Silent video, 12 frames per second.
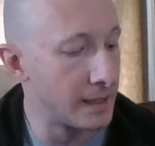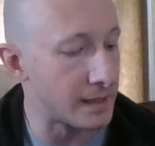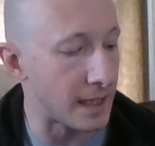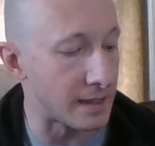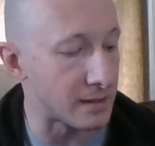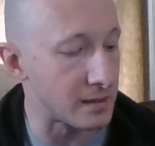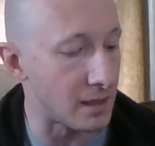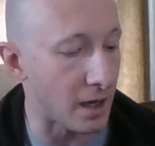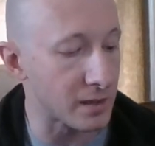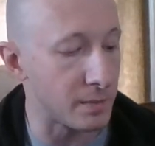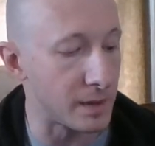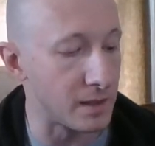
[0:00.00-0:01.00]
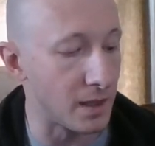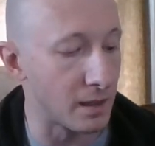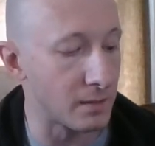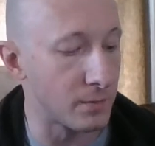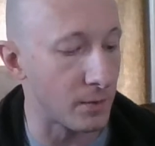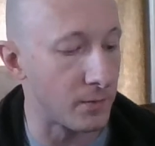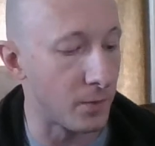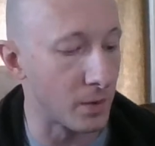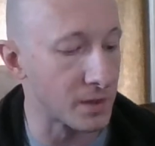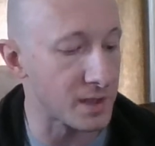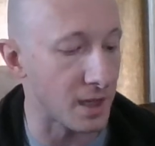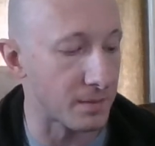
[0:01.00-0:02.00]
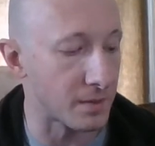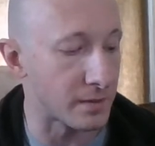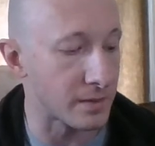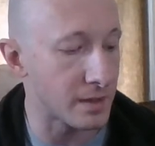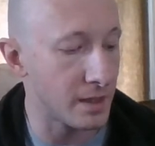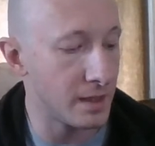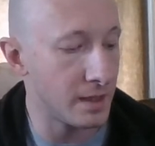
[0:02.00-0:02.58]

that has not been done for 4 summers.